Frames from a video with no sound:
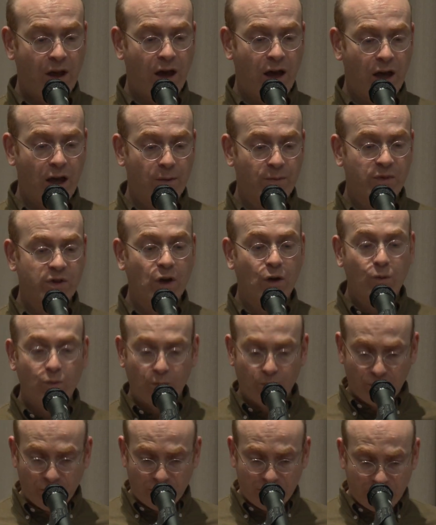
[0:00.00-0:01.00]
Um, so
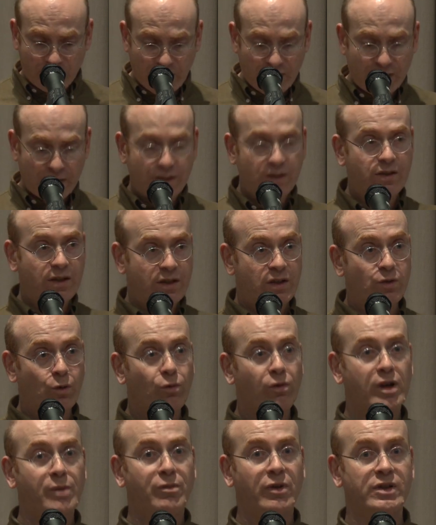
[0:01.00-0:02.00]
this is, this is
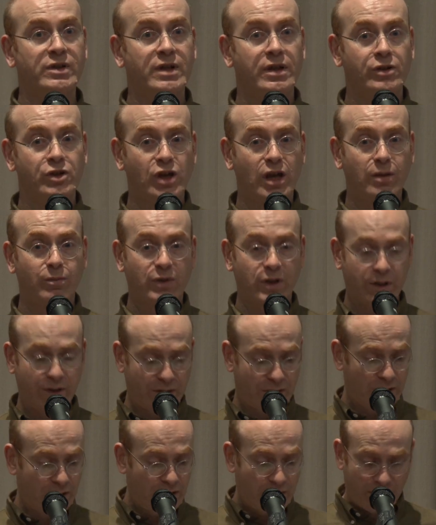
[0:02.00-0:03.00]
already present in
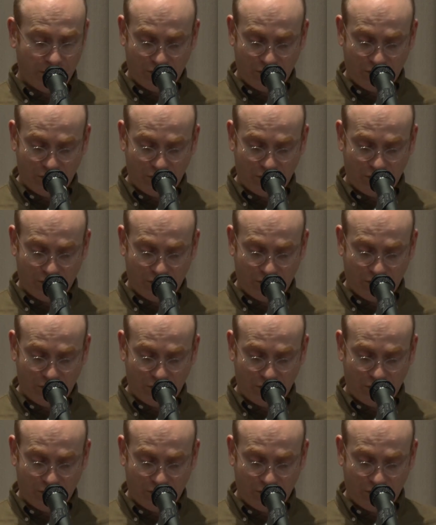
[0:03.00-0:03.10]
Shapeless.